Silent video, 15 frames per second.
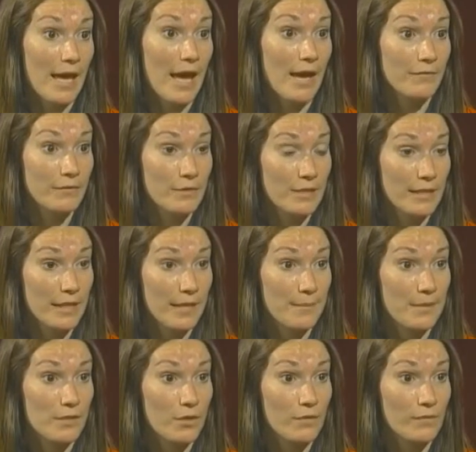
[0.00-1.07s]
after the
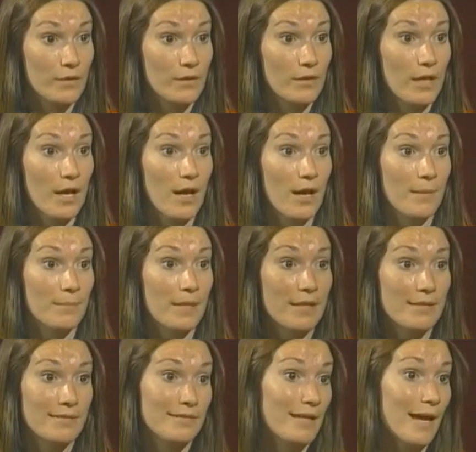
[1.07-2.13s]
game is over
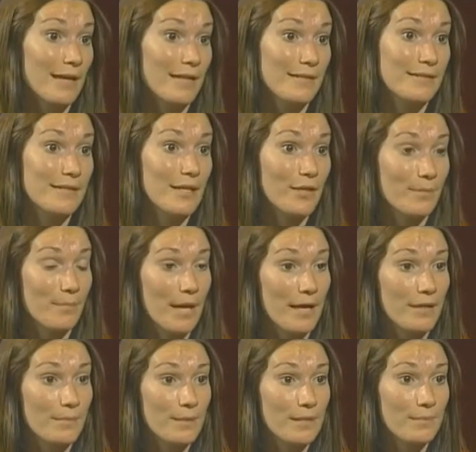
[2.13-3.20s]
and kind of say goodbye
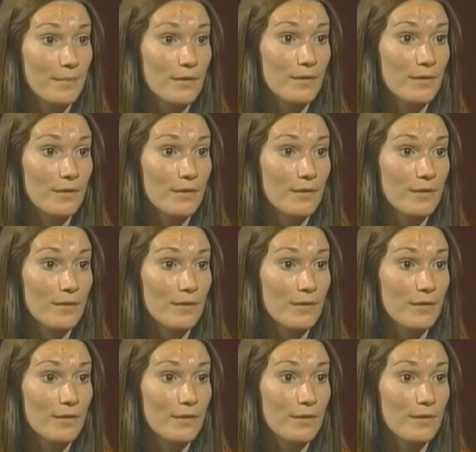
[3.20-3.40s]
to people.